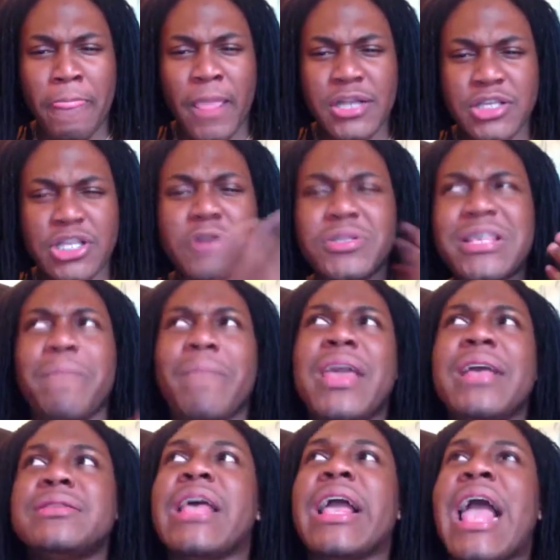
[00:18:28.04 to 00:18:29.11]
So to me,
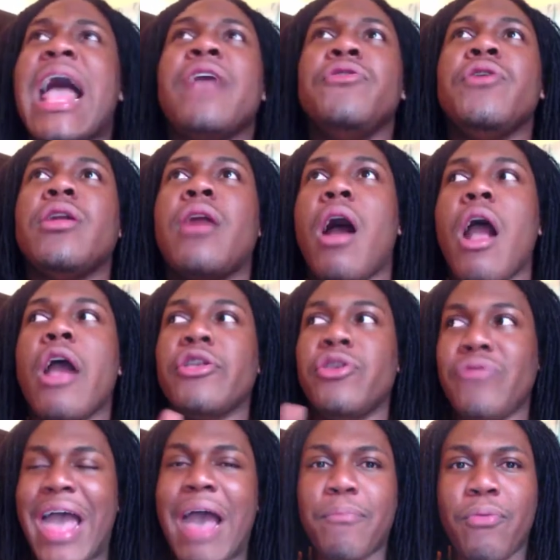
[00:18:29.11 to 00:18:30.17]
it's like, how are you going to argue
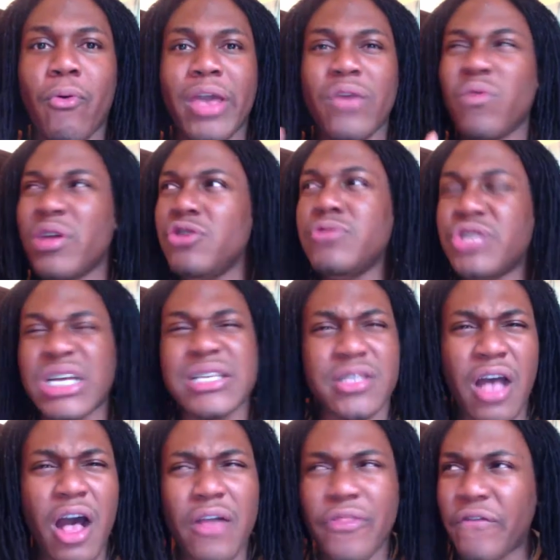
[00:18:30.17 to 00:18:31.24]
that point when you just
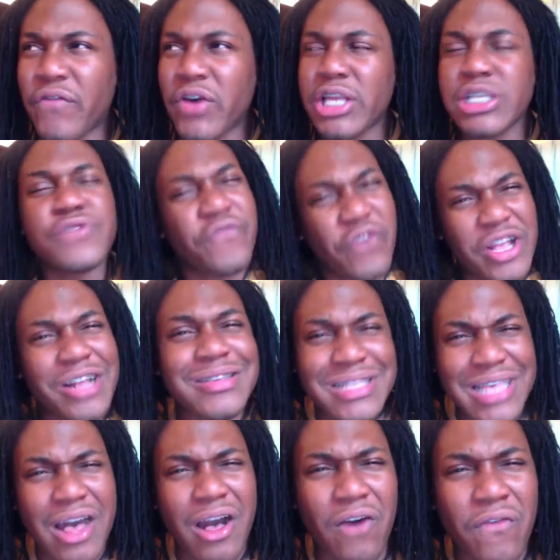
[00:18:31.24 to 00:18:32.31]
saw the footage for
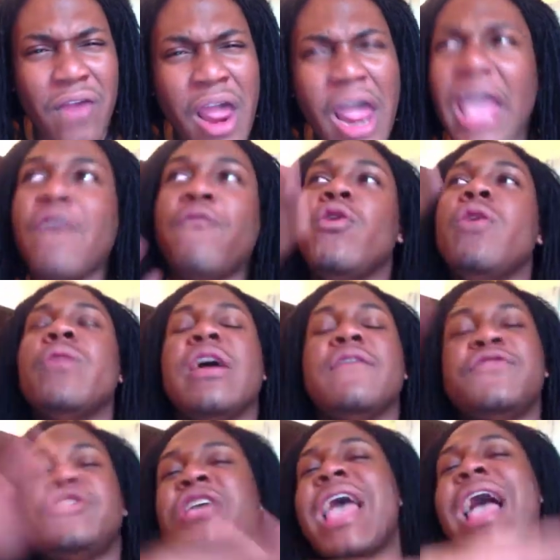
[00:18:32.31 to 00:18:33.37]
yourself? If
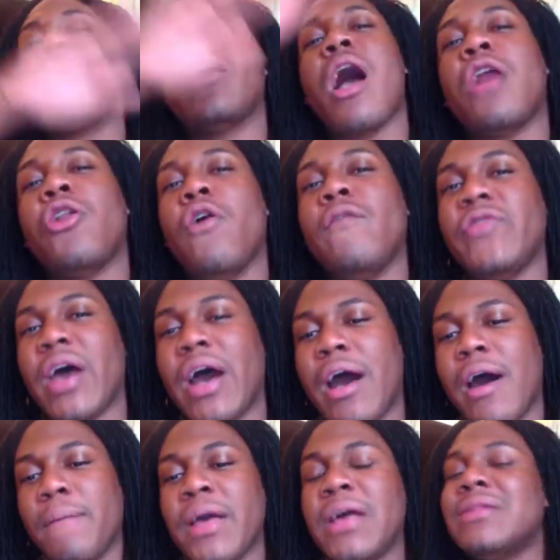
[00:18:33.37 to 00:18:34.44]
she had gone over the
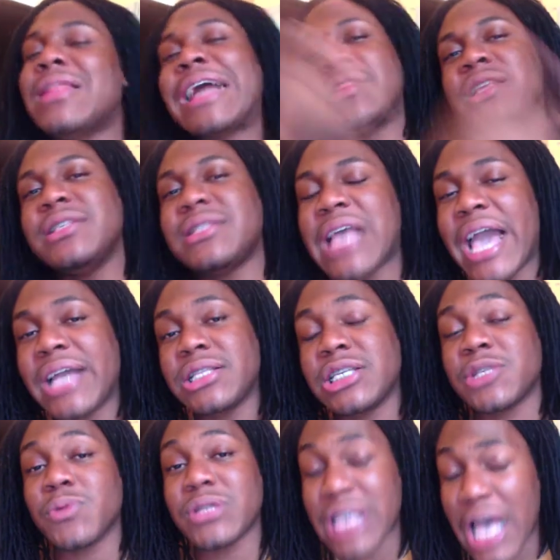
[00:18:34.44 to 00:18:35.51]
hump like these
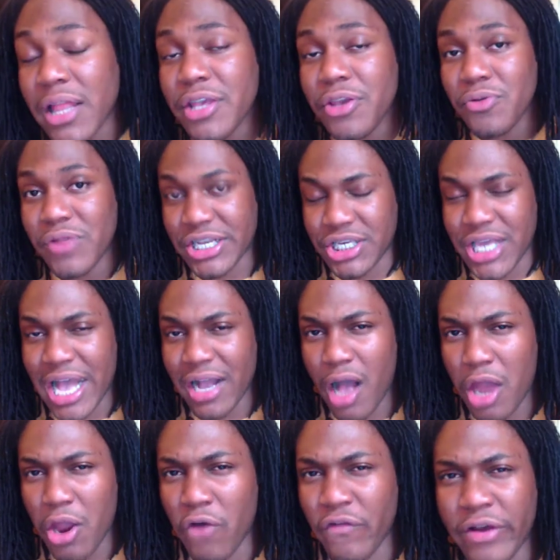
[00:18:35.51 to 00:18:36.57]
scientists were telling you that she had
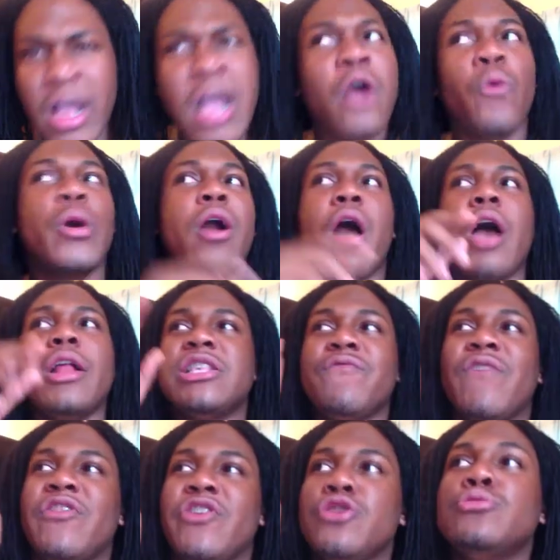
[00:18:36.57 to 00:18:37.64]
gone over, regardless of
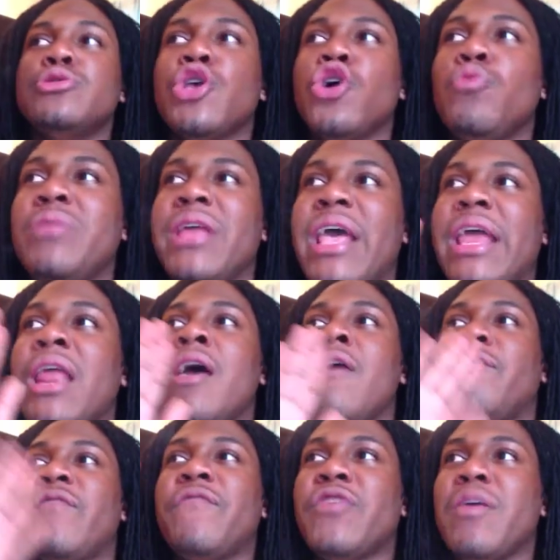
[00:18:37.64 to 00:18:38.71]
whether you zoomed in
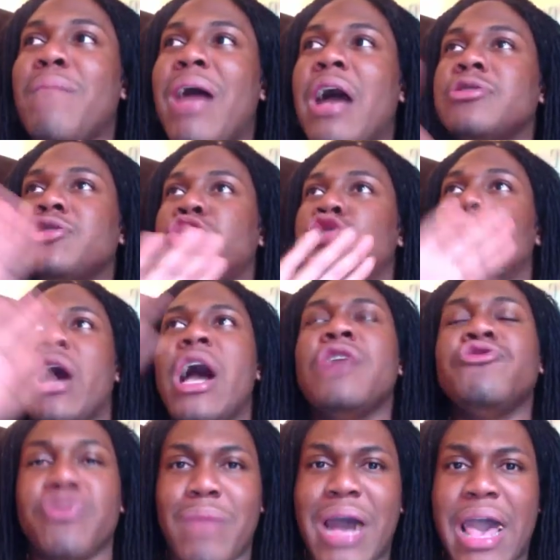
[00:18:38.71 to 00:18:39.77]
50 miles to
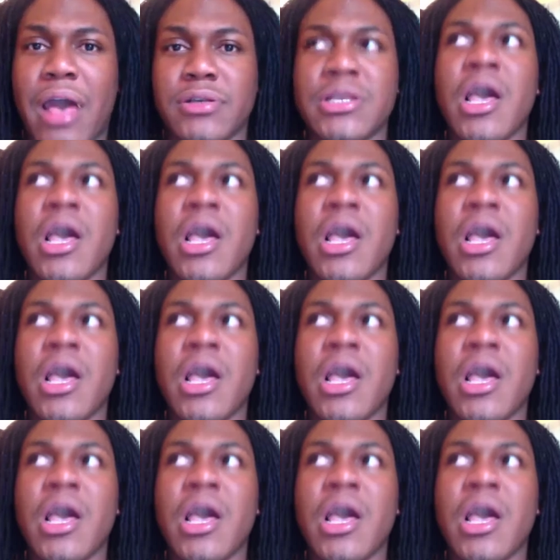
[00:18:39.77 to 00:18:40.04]
100 miles,